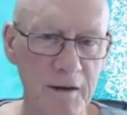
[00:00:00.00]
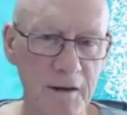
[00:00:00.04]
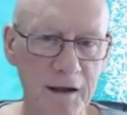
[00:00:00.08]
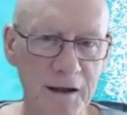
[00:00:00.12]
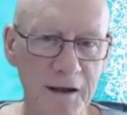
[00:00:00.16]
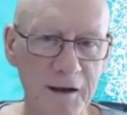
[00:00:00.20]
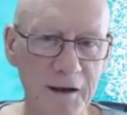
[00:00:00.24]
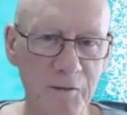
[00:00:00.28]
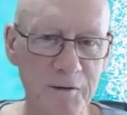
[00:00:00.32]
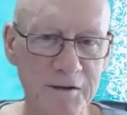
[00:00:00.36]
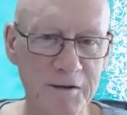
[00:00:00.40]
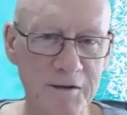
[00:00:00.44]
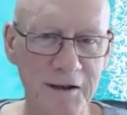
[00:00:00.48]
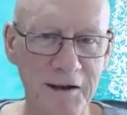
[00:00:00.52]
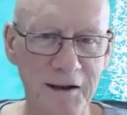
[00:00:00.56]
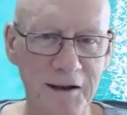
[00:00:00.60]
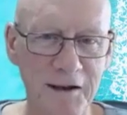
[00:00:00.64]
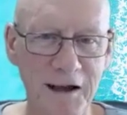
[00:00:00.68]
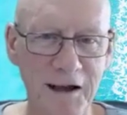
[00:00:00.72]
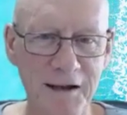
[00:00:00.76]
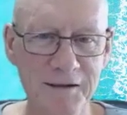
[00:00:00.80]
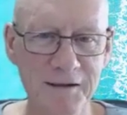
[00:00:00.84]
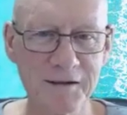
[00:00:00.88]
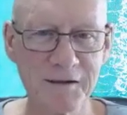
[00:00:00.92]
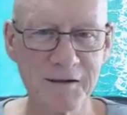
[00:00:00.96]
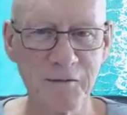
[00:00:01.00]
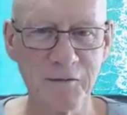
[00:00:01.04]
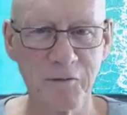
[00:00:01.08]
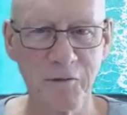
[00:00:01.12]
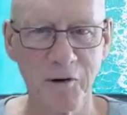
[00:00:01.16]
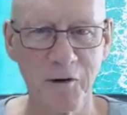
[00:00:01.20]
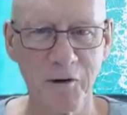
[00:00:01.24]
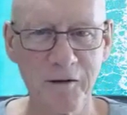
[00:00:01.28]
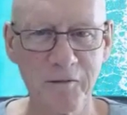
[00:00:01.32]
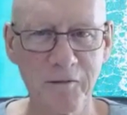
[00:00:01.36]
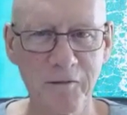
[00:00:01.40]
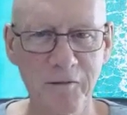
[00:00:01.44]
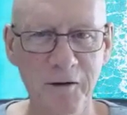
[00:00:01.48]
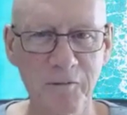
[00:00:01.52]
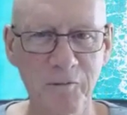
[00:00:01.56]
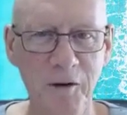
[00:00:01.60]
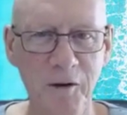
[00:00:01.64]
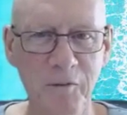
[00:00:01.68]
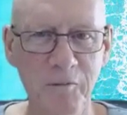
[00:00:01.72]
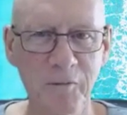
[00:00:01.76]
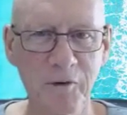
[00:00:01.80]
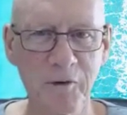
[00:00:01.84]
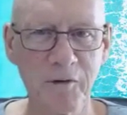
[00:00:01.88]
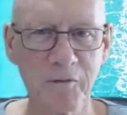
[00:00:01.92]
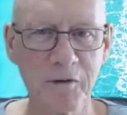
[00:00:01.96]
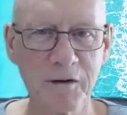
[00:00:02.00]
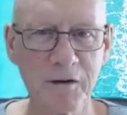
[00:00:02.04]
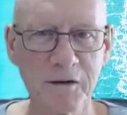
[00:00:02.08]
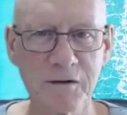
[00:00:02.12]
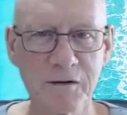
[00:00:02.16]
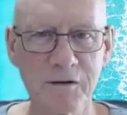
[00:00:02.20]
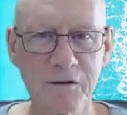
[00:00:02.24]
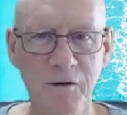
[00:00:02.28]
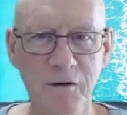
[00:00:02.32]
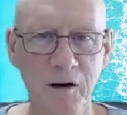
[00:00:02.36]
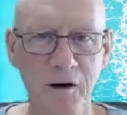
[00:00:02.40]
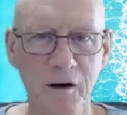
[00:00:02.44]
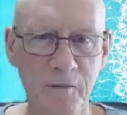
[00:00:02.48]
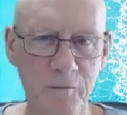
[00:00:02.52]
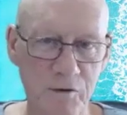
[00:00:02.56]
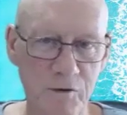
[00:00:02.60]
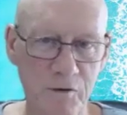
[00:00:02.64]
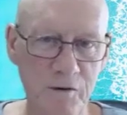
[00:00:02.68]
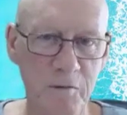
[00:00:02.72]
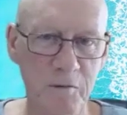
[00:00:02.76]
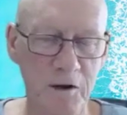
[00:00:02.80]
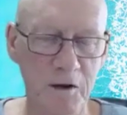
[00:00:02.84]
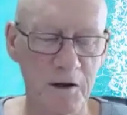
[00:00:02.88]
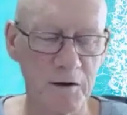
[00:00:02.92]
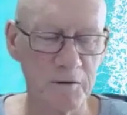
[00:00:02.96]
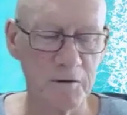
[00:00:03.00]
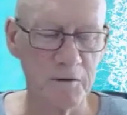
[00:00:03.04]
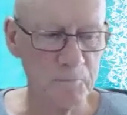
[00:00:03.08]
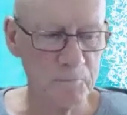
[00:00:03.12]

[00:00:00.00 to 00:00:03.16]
he was the last surviving member of his tribe, True Blood.